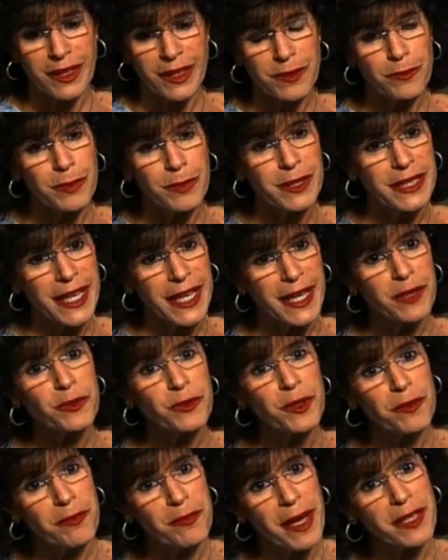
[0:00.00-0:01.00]
began
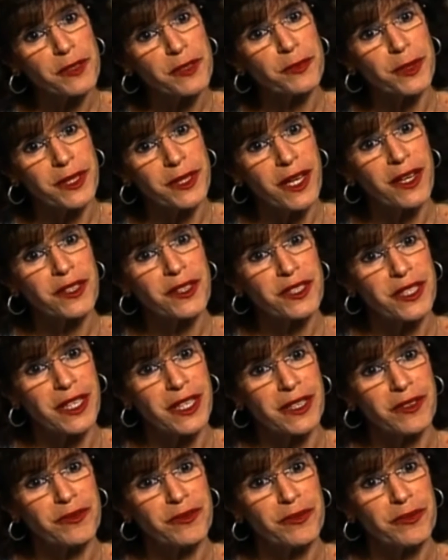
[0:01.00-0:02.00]
with mass
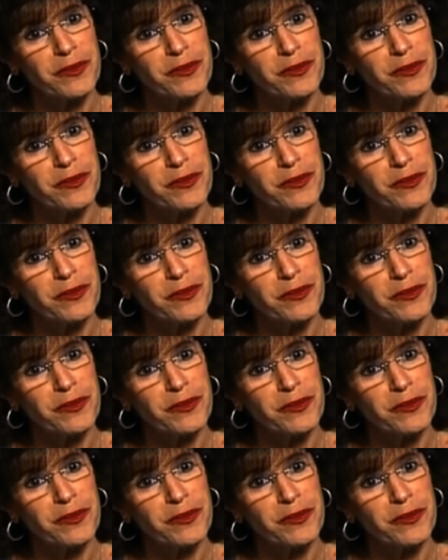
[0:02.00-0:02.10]
production,